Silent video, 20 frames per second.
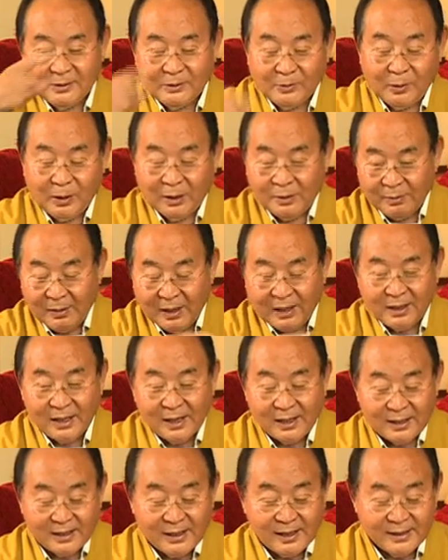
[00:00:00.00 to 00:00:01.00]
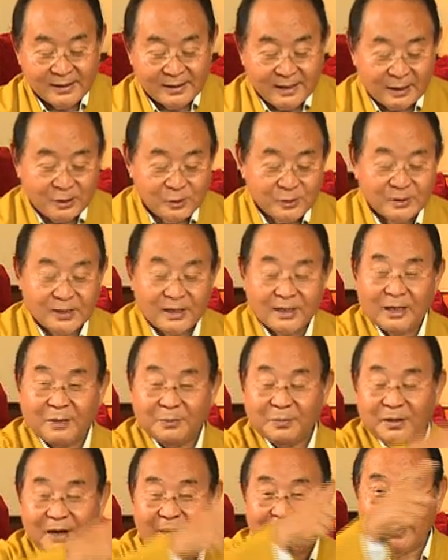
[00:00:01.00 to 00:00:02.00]
one mala, and then you say
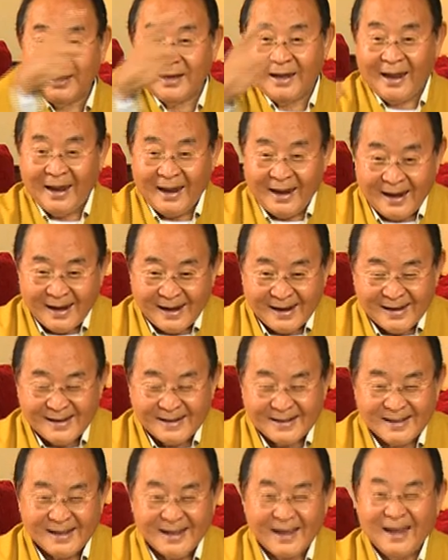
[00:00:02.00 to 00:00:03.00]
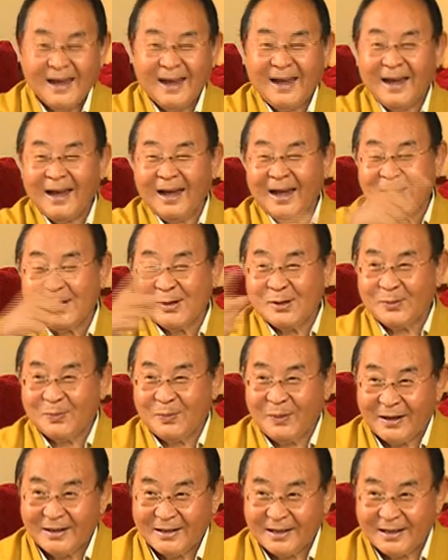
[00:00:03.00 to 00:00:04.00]
that prayer again, 100
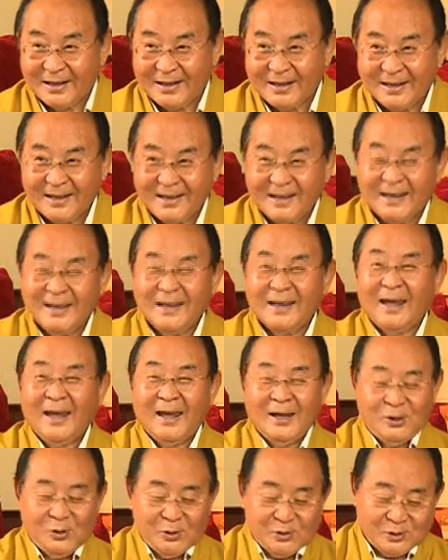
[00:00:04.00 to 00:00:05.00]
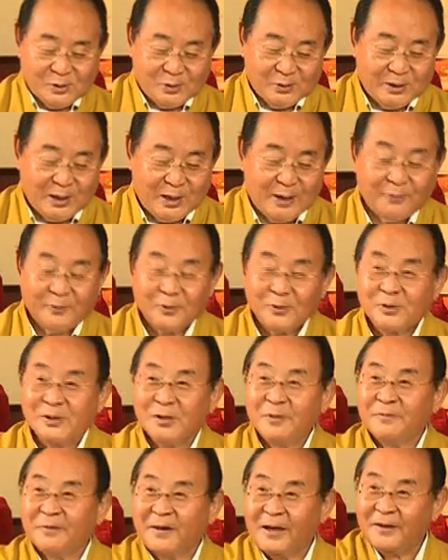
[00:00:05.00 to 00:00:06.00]
mala, and you so therefore you
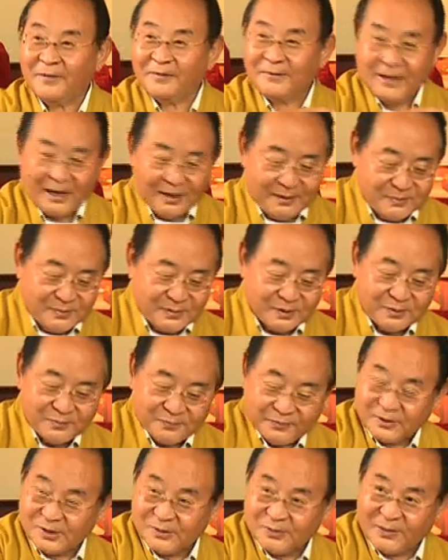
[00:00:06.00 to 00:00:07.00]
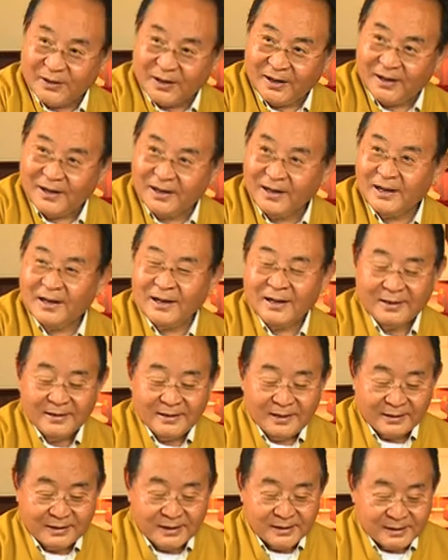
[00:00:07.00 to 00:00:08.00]
say five times the first prayer.
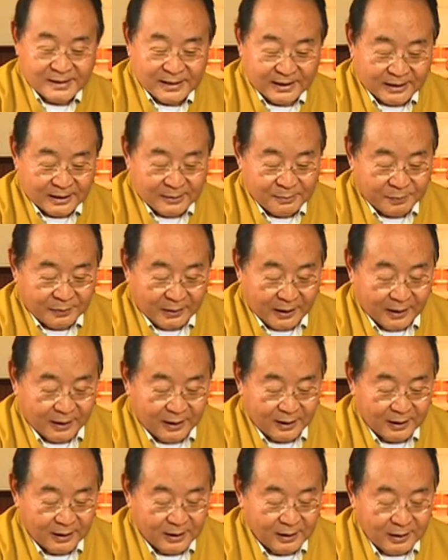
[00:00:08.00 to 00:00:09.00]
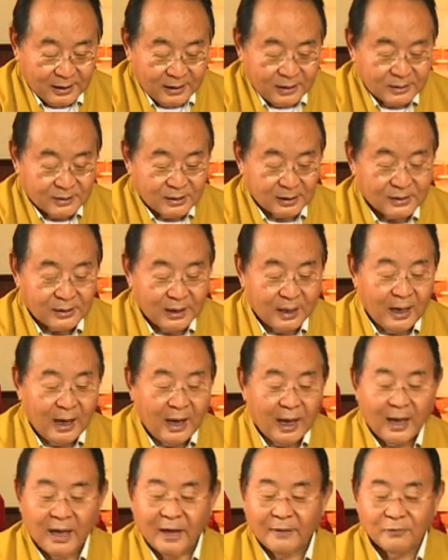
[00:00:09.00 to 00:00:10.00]
Then the second prayer says,
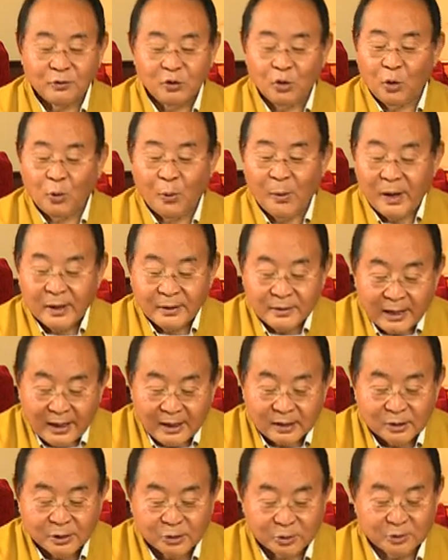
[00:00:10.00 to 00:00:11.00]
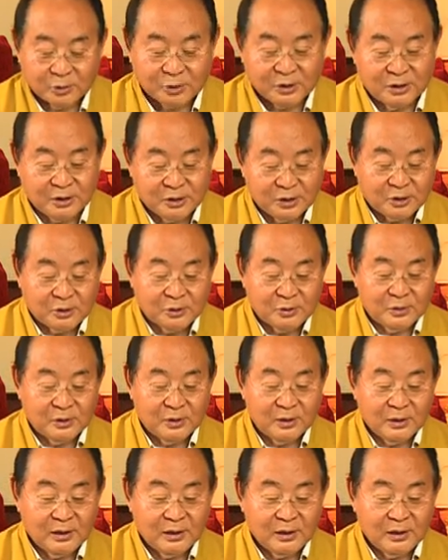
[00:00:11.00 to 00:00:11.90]
I have no one else to turn to.